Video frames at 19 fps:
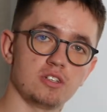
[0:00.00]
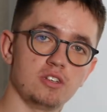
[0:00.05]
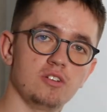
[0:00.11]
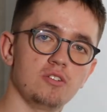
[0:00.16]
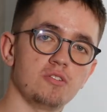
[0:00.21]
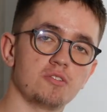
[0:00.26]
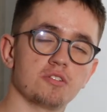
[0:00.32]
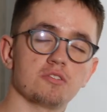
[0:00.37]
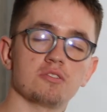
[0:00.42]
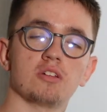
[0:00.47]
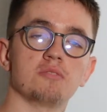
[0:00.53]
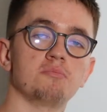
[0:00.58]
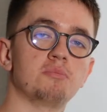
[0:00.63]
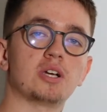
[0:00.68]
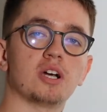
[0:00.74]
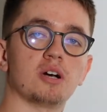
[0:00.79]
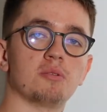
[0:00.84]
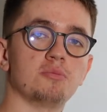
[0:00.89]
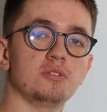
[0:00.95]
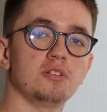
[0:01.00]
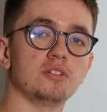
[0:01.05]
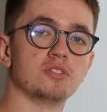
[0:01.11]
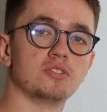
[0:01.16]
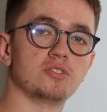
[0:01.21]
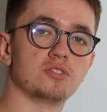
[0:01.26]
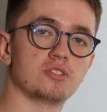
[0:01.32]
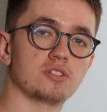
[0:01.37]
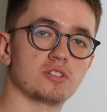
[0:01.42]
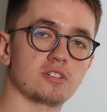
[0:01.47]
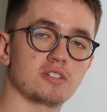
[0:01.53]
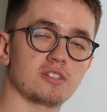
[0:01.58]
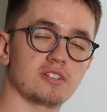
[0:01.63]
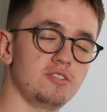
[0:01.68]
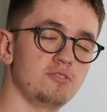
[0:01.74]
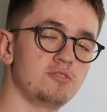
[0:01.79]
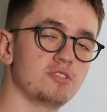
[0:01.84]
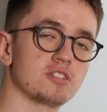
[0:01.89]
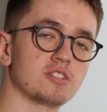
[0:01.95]
No, you don't become rich.
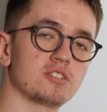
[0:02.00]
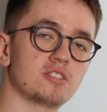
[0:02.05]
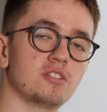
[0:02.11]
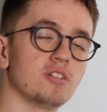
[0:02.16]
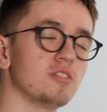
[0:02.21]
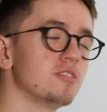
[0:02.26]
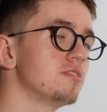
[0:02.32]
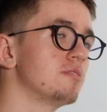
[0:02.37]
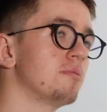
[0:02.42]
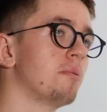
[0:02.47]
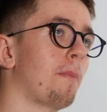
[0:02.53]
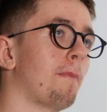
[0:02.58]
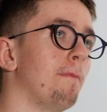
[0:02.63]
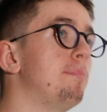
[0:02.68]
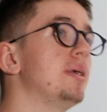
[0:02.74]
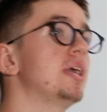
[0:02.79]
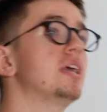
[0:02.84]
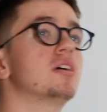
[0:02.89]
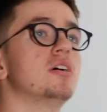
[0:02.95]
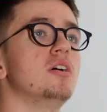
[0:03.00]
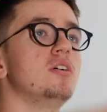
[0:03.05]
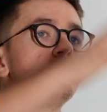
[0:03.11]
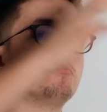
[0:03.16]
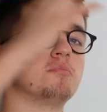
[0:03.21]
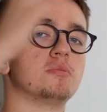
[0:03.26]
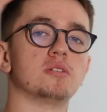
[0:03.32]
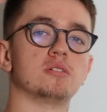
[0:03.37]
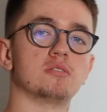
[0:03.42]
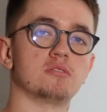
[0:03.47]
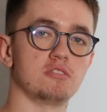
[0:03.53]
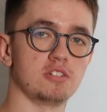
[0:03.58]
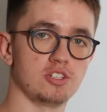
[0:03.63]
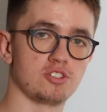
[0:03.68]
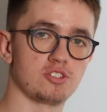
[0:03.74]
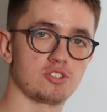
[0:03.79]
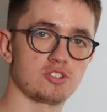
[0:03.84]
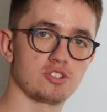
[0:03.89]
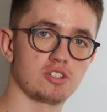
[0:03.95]
You just don't become
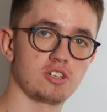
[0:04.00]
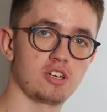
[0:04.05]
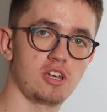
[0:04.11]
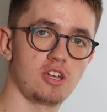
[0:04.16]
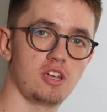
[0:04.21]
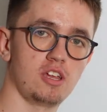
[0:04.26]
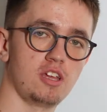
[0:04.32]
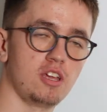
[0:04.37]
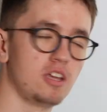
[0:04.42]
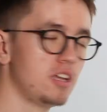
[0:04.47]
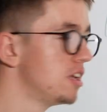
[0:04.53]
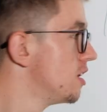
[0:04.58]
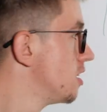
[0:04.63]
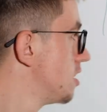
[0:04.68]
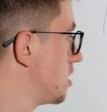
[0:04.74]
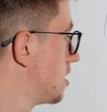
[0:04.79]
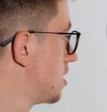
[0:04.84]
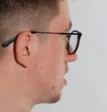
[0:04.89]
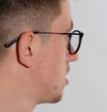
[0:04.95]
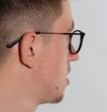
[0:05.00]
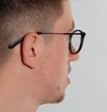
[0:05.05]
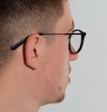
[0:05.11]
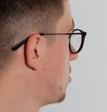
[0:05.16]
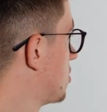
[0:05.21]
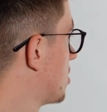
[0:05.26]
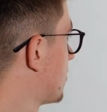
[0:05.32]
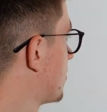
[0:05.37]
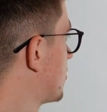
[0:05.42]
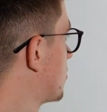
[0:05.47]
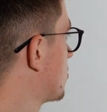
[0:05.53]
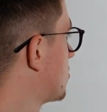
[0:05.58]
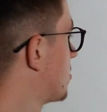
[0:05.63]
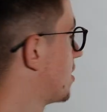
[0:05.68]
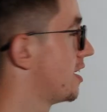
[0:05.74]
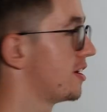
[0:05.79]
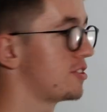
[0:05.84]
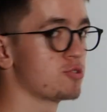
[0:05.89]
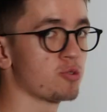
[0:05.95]
rich. You have to
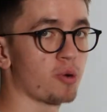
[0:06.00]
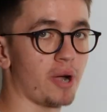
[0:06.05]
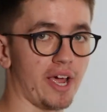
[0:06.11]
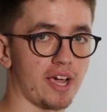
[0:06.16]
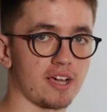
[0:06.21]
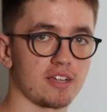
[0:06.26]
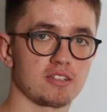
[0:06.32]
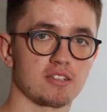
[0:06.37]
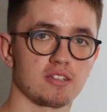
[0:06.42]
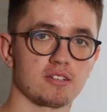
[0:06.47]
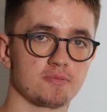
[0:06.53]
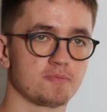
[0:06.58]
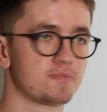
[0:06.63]
attract.